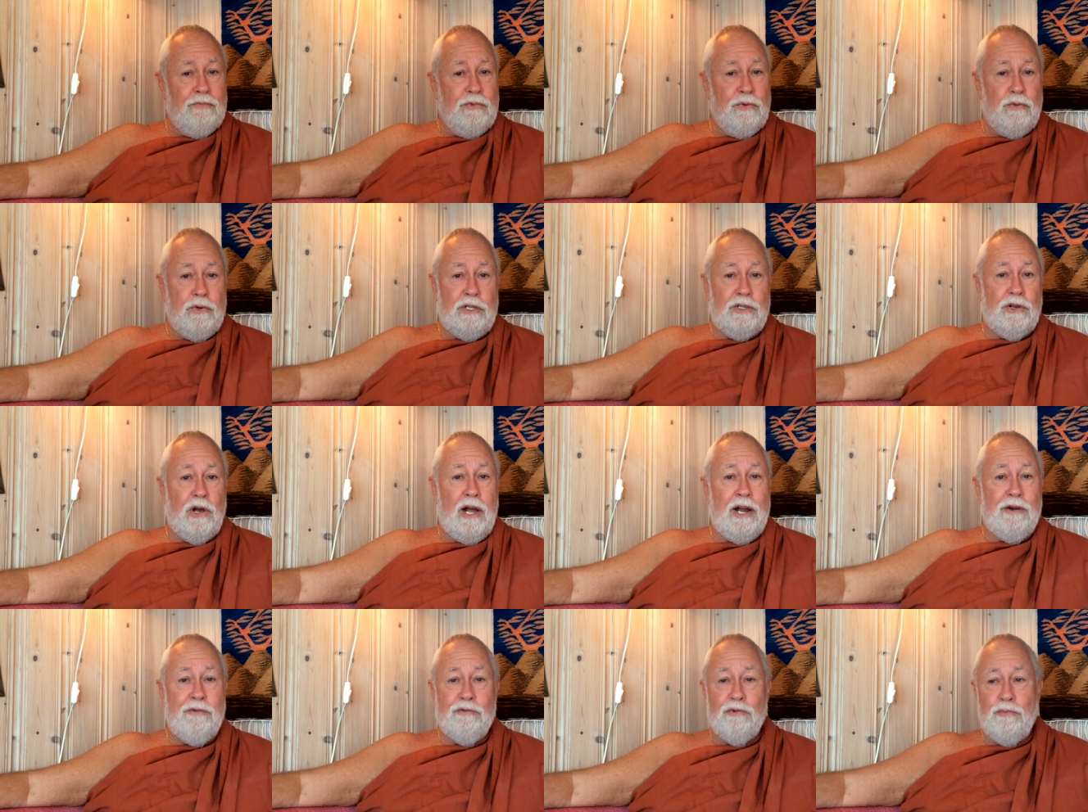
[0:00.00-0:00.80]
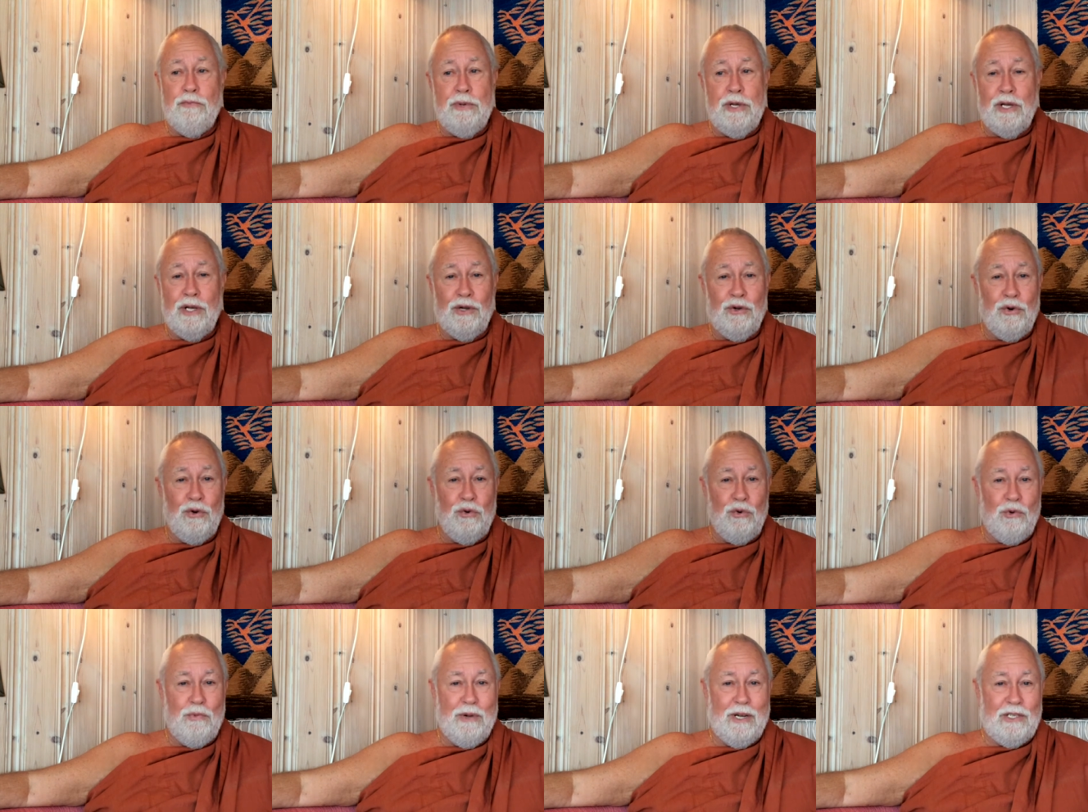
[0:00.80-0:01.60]
I resigned from being
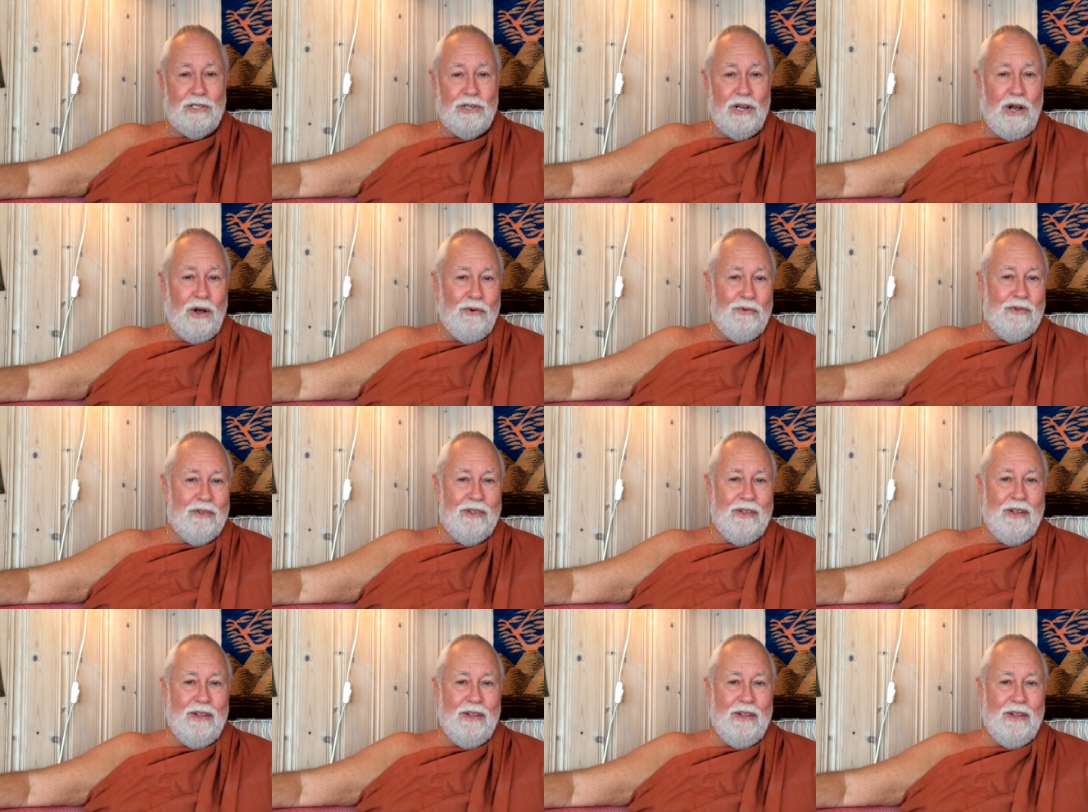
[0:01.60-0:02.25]
guru myself,